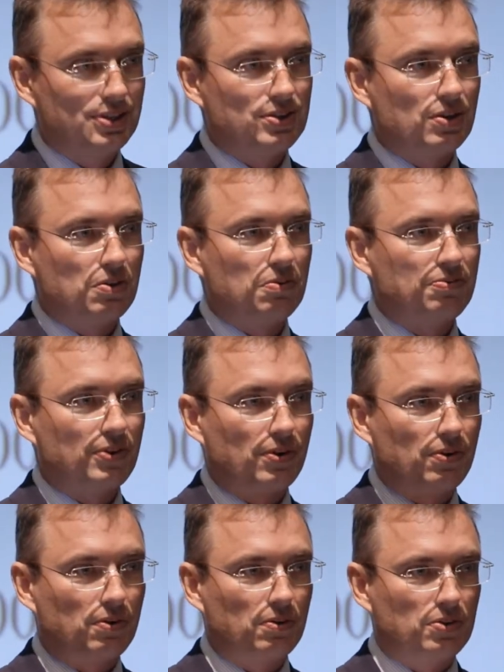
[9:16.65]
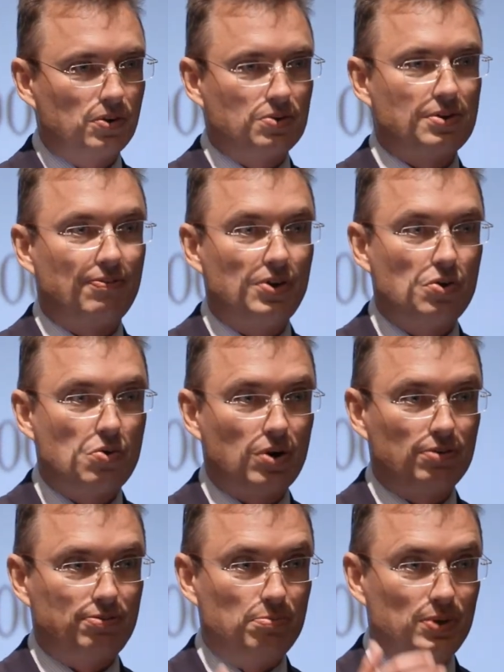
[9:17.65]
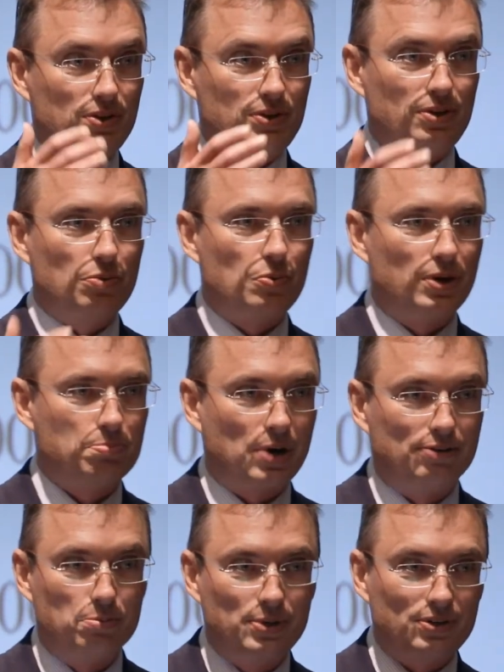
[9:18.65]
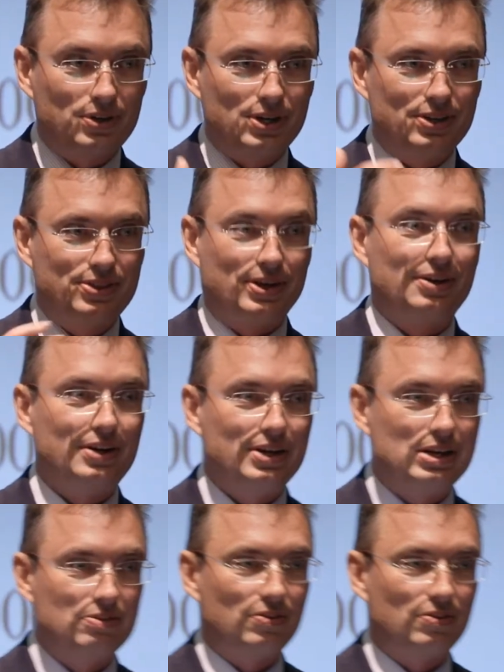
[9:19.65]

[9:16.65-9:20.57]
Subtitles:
So for those of you who are familiar with probability theory,